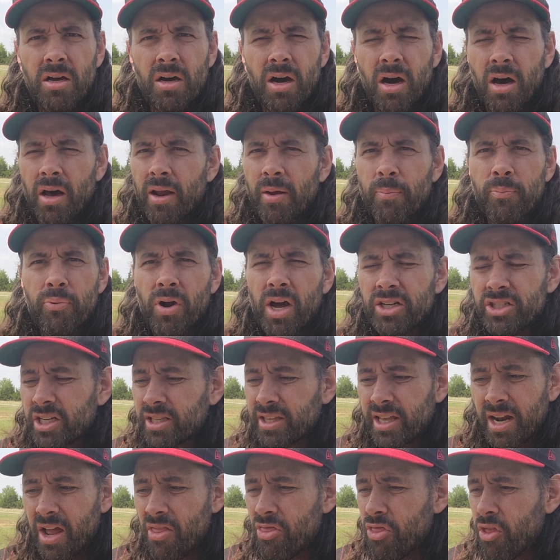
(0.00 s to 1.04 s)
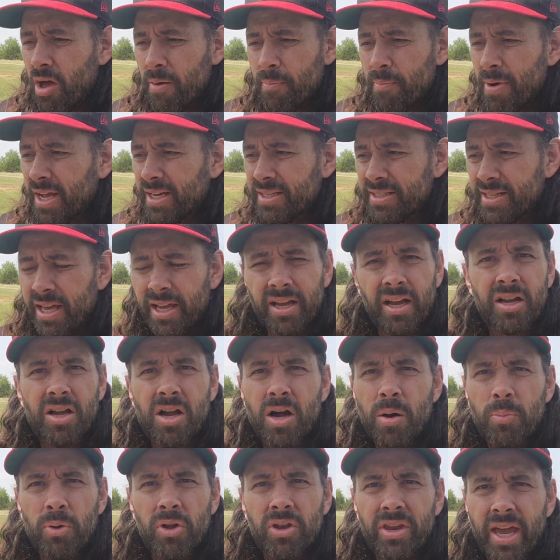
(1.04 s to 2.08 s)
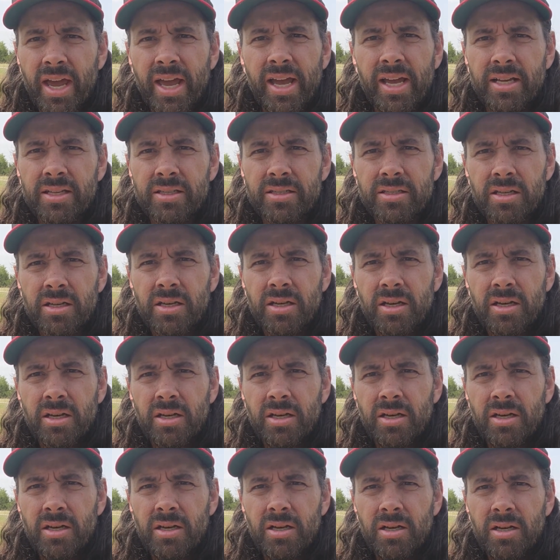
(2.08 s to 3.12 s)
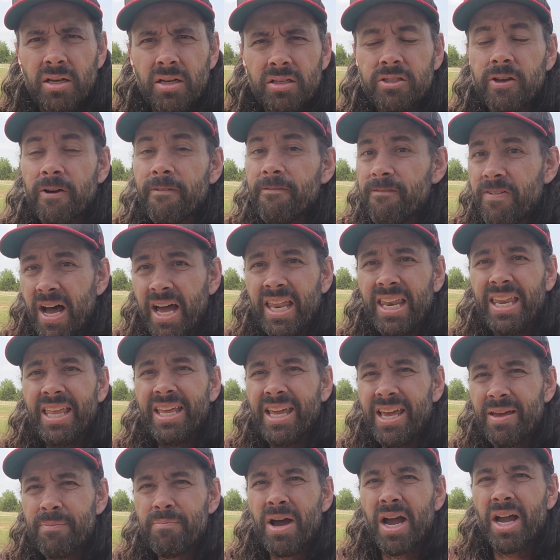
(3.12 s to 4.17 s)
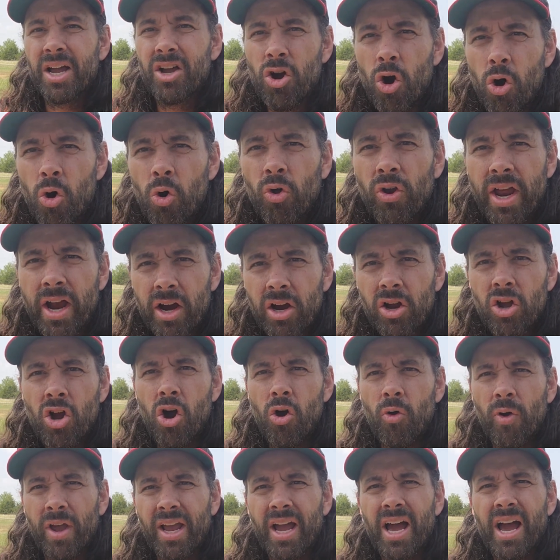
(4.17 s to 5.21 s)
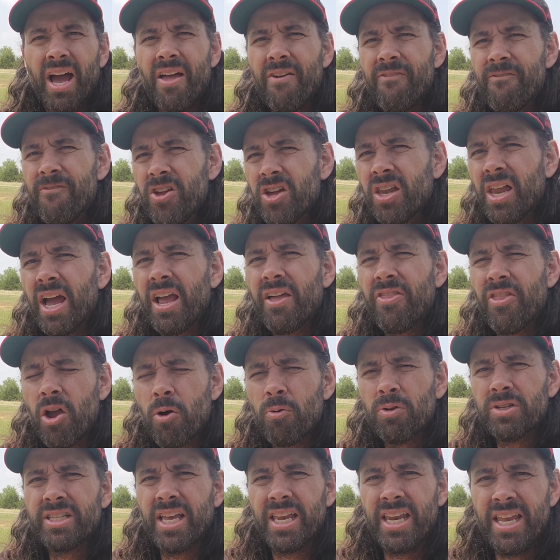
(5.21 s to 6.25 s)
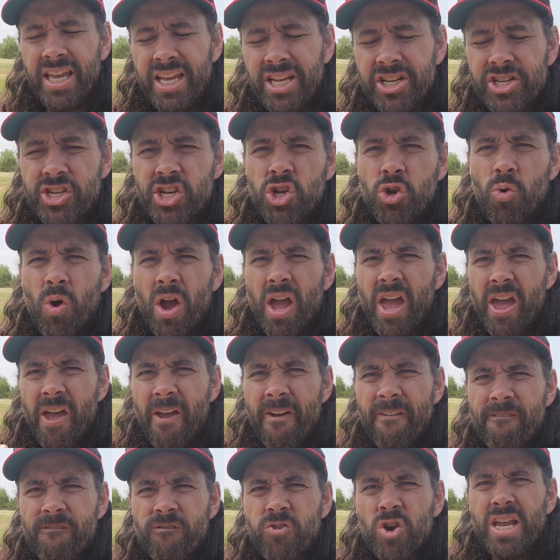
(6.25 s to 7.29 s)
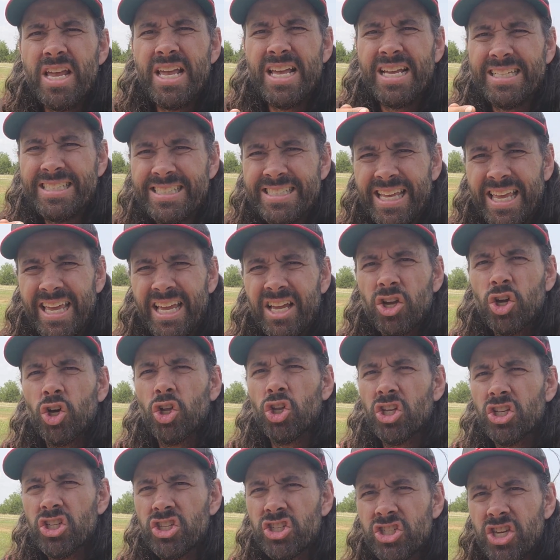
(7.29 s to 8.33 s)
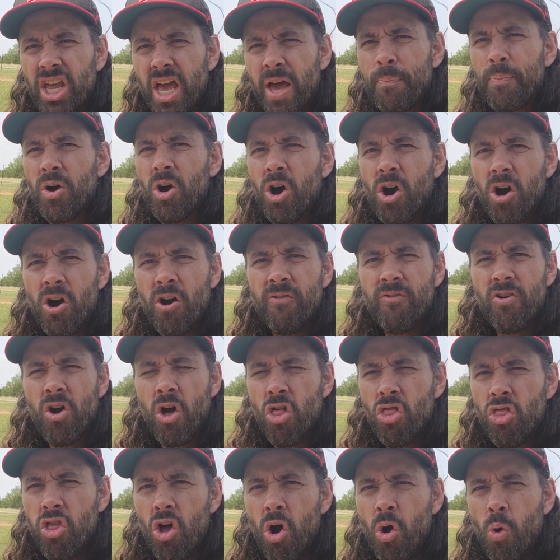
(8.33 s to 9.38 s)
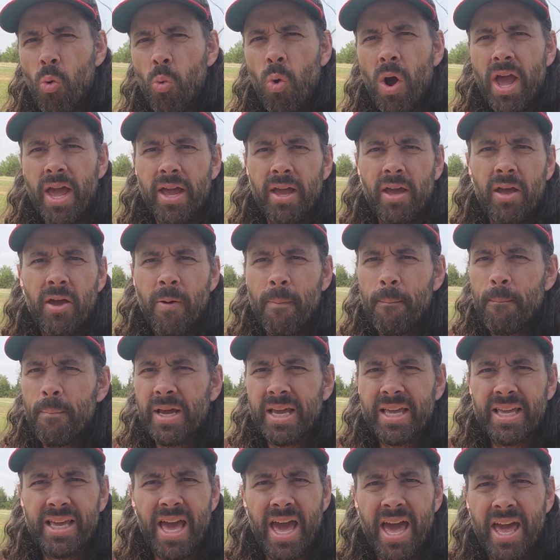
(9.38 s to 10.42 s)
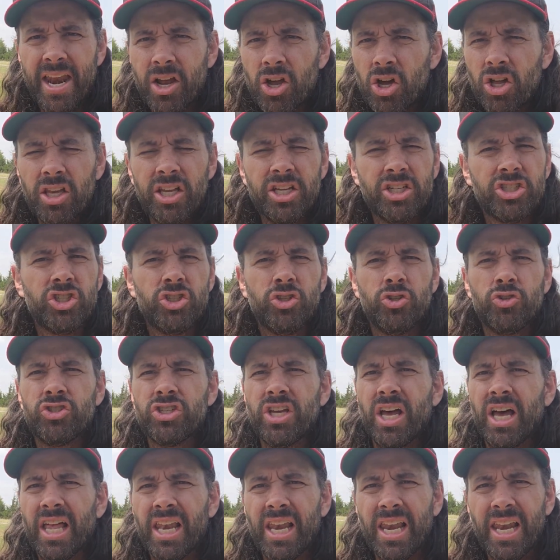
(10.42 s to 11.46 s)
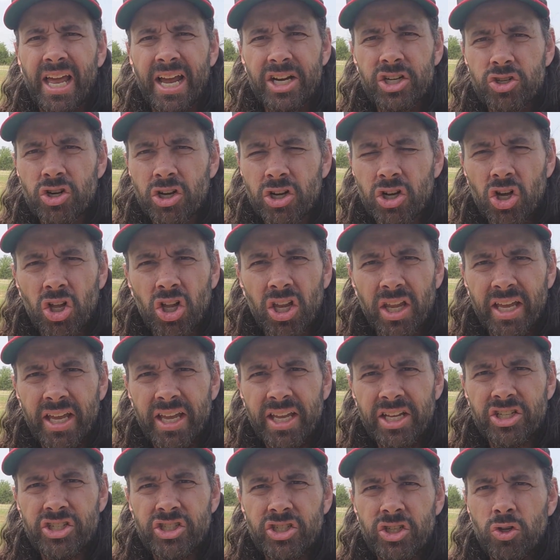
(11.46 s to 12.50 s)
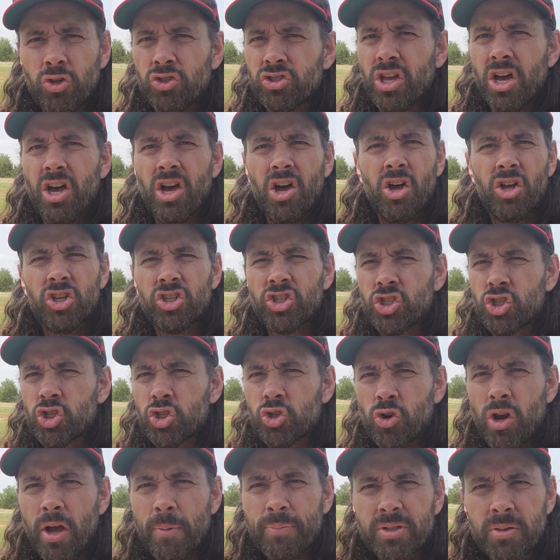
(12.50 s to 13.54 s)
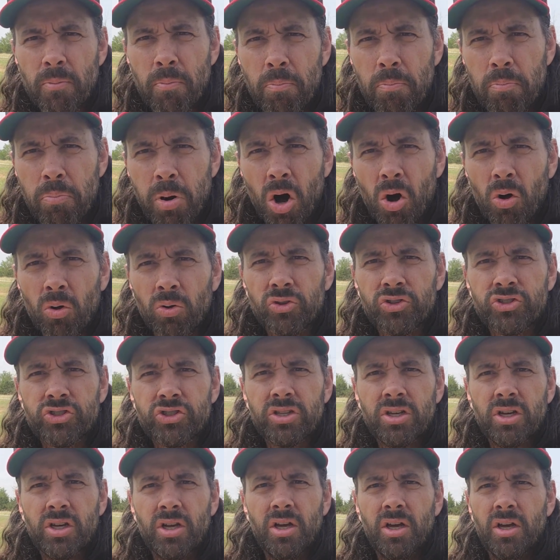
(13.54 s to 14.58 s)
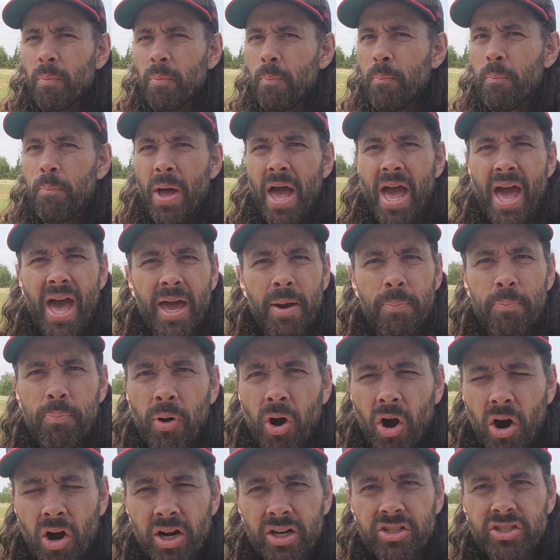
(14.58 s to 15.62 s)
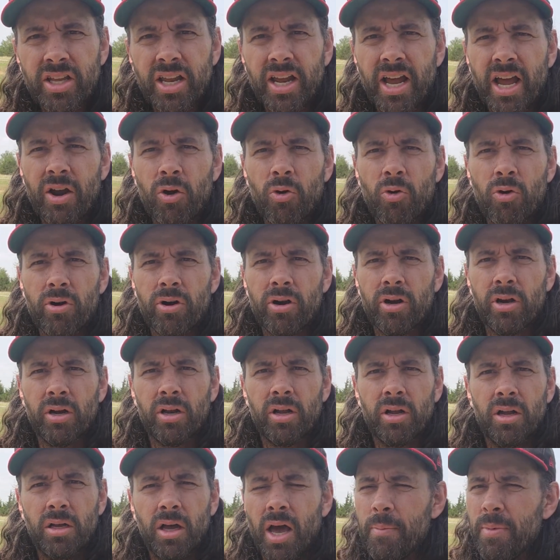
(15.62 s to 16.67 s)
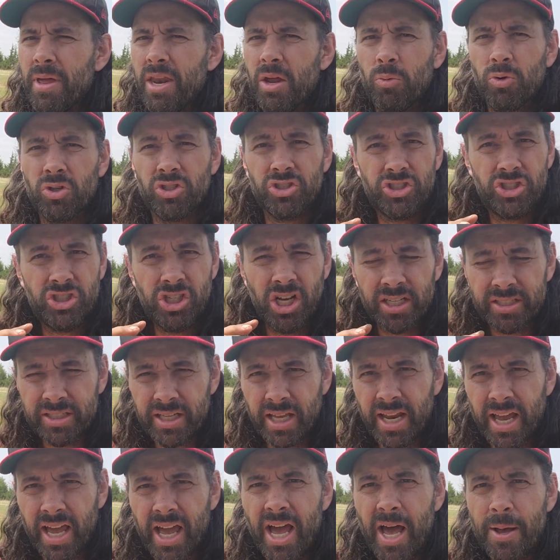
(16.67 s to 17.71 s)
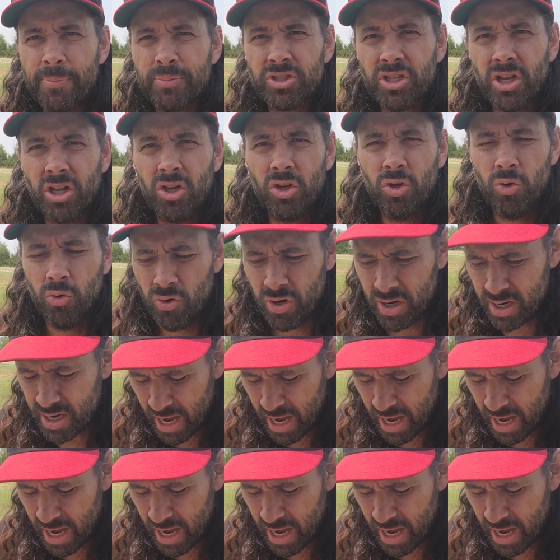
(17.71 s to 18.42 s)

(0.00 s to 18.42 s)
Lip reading: on a project that I thought might take a couple days to finally get my cold air going. I feel like there was an issue every single step of the way. Mechanical issues, electrical issues, stripped bolts, bad parts that I ordered. I mean, it was just an absolute